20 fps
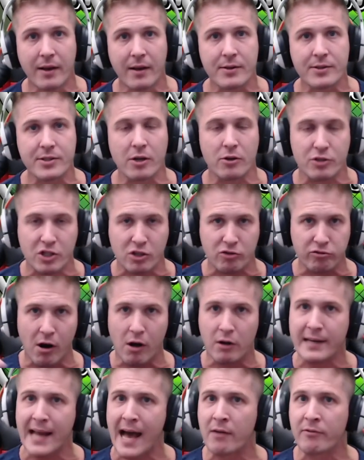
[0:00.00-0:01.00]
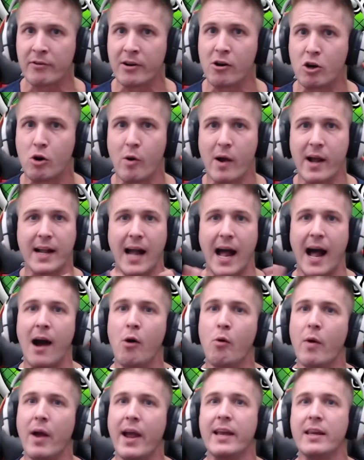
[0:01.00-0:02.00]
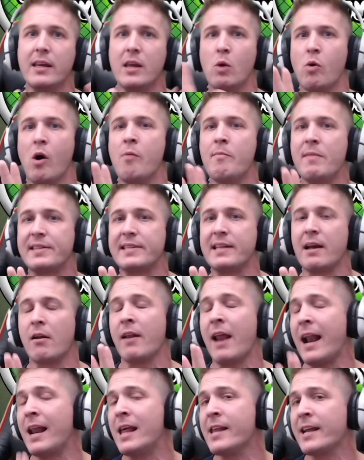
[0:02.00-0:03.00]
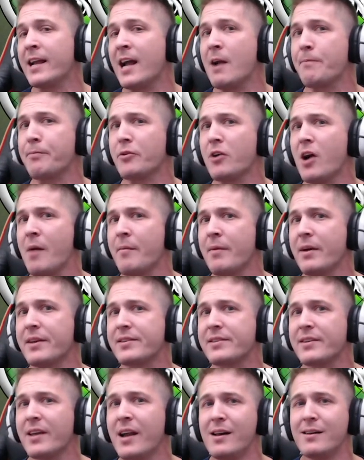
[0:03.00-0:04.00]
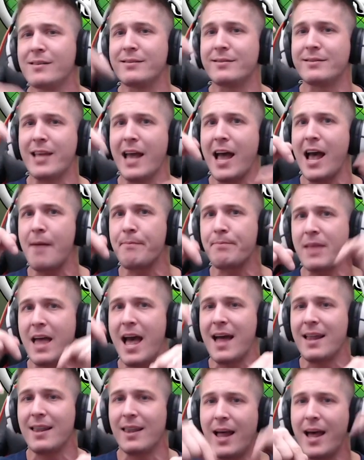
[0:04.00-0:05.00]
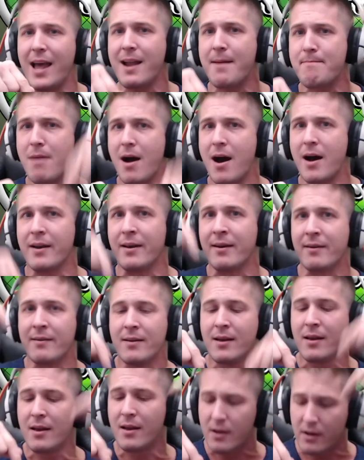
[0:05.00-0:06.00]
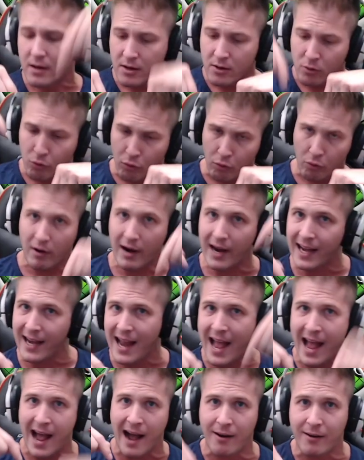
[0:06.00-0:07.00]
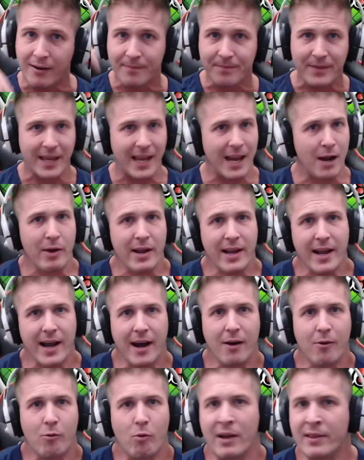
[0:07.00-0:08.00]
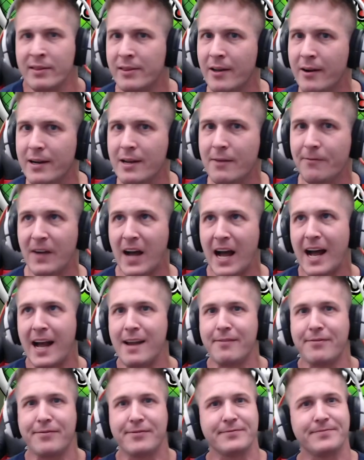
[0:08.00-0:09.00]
So scroll down real quick. I'll wait. You won't miss out on anything, I promise. Tap that like button right now. Here we go. 135.